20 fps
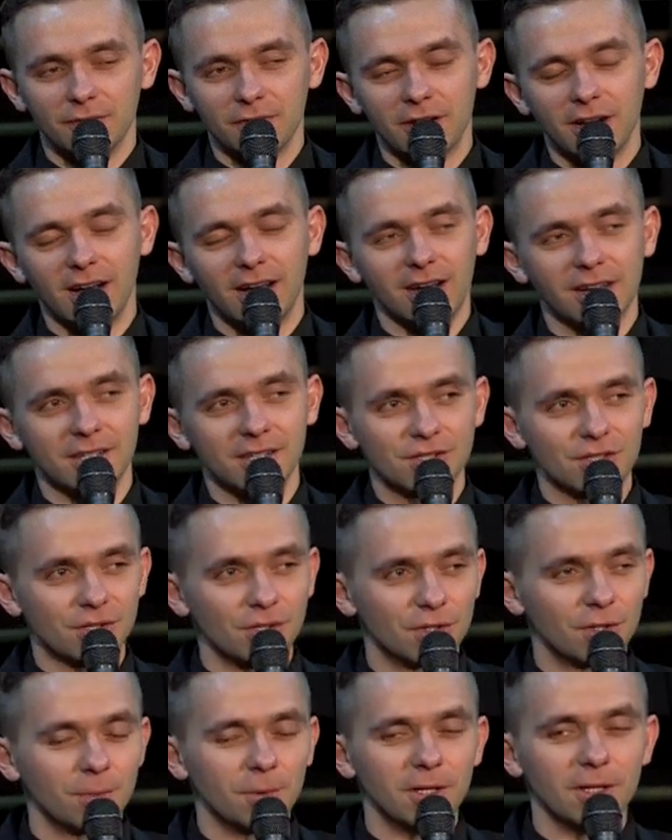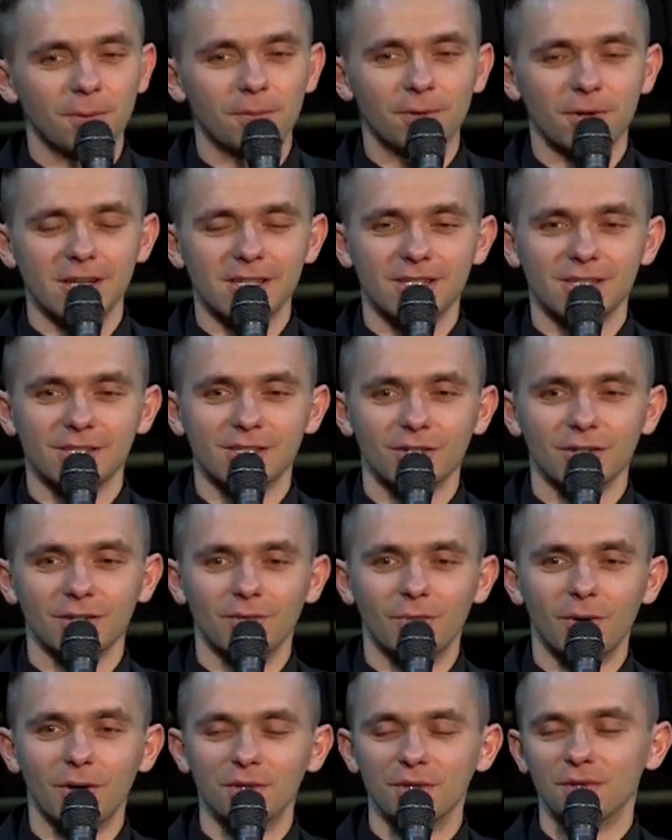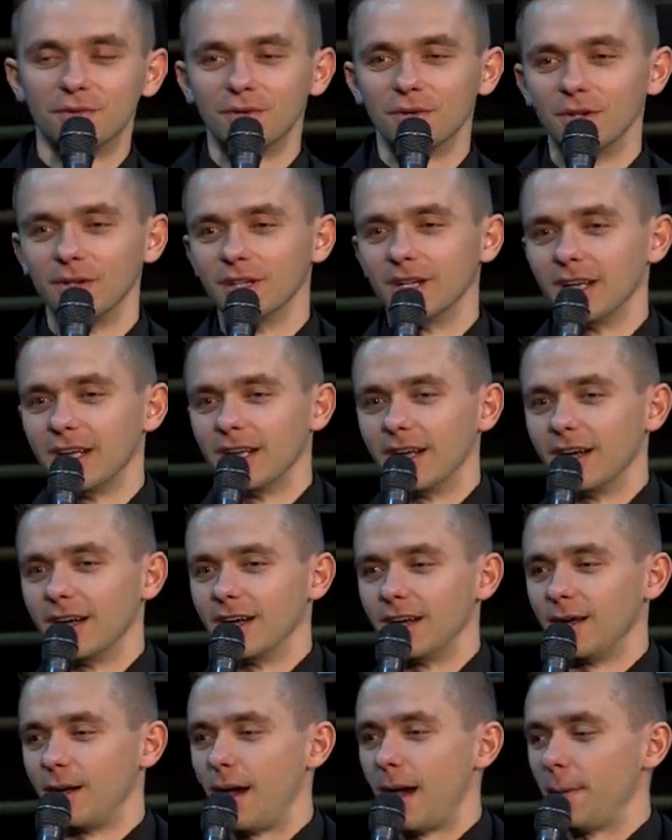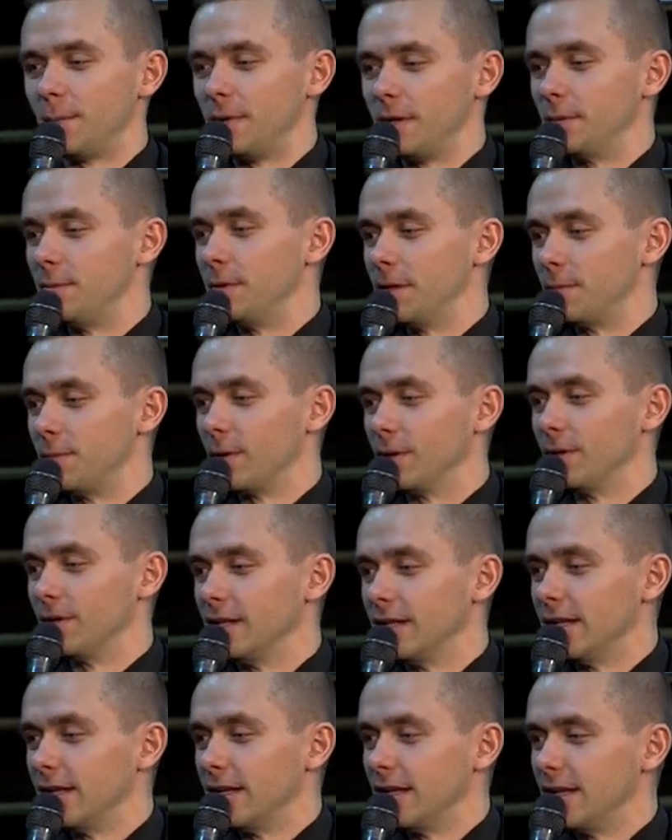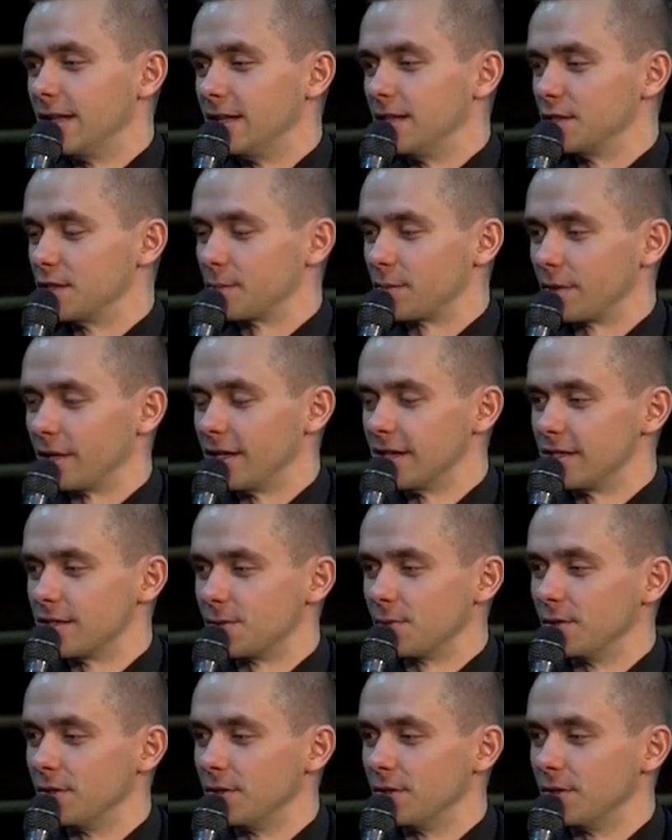God, it's good to be in the presence of wonderful, uh, happy people in this place.